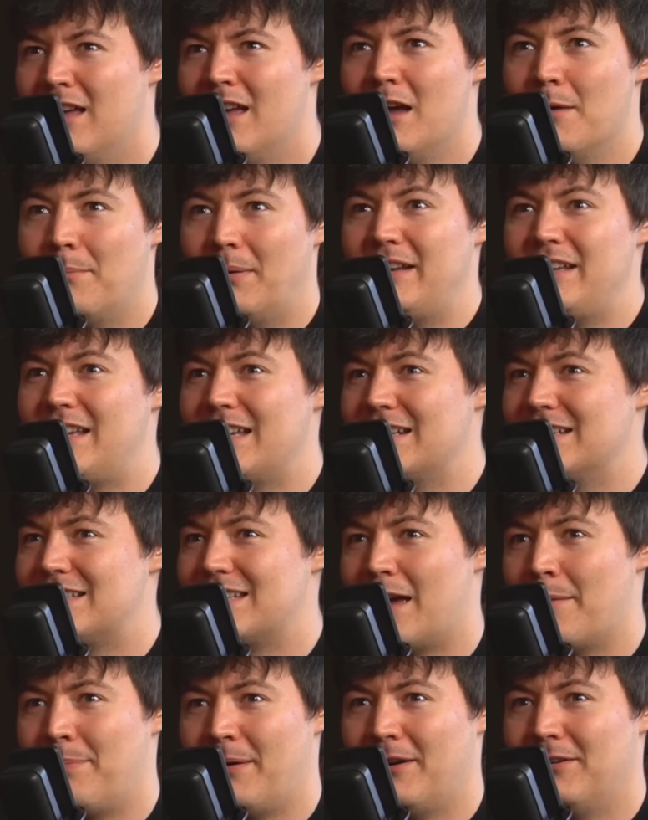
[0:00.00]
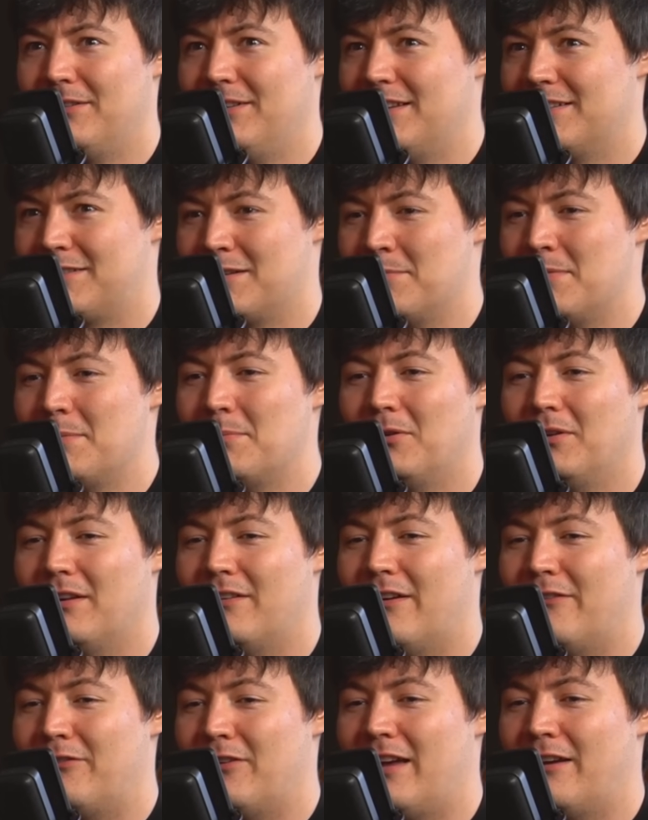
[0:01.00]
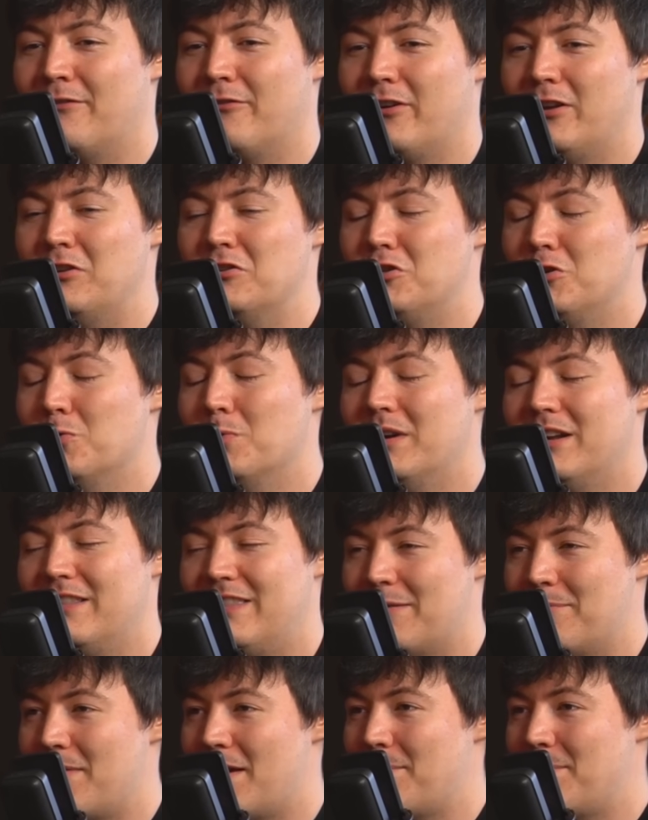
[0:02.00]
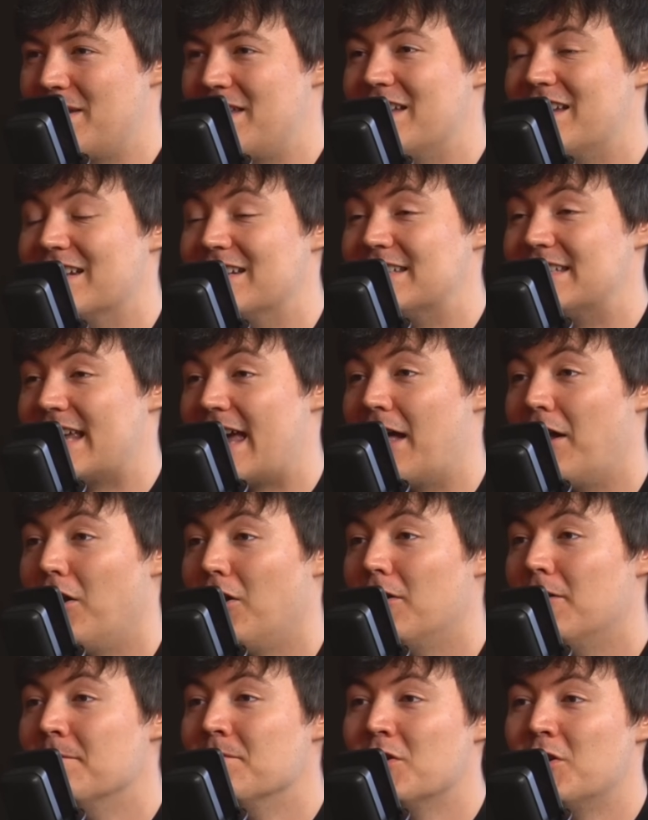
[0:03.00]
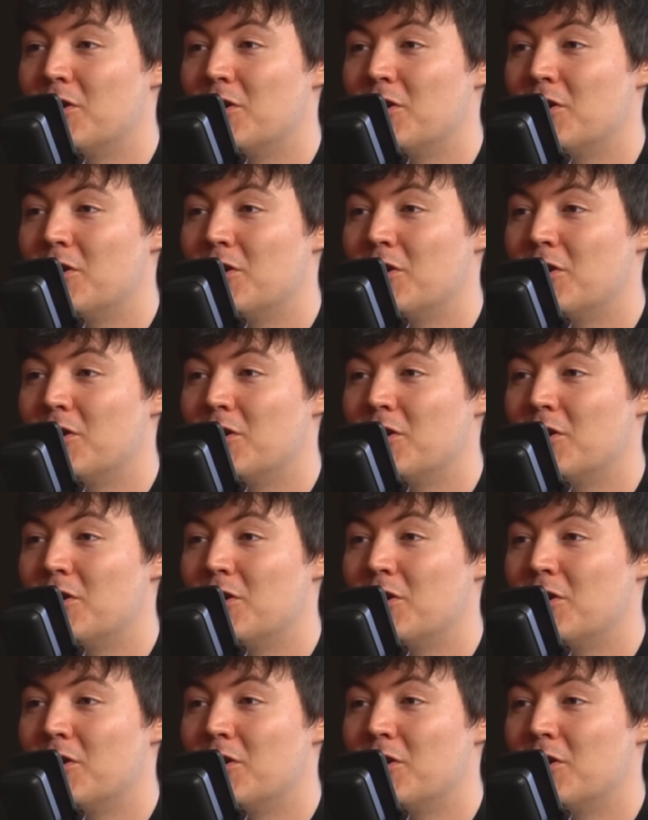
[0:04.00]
But he can apparently some people have intuited that maybe he can tell